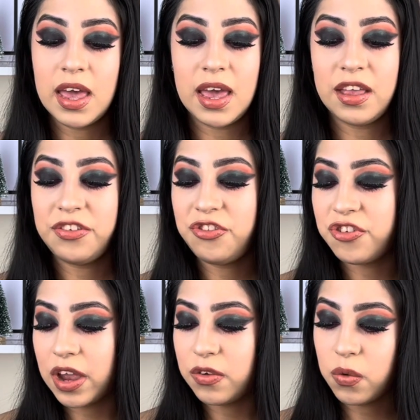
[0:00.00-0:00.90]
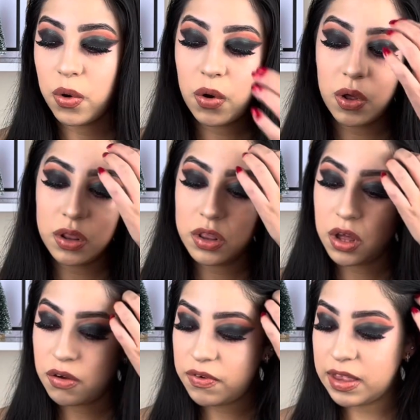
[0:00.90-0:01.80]
in general.
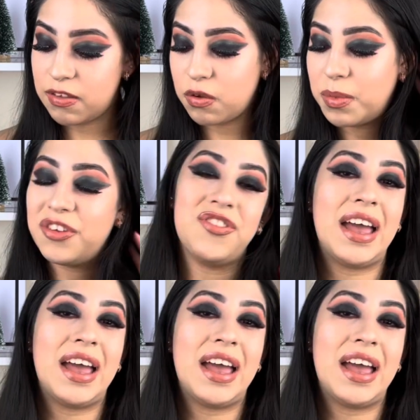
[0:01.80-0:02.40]
Love it so much.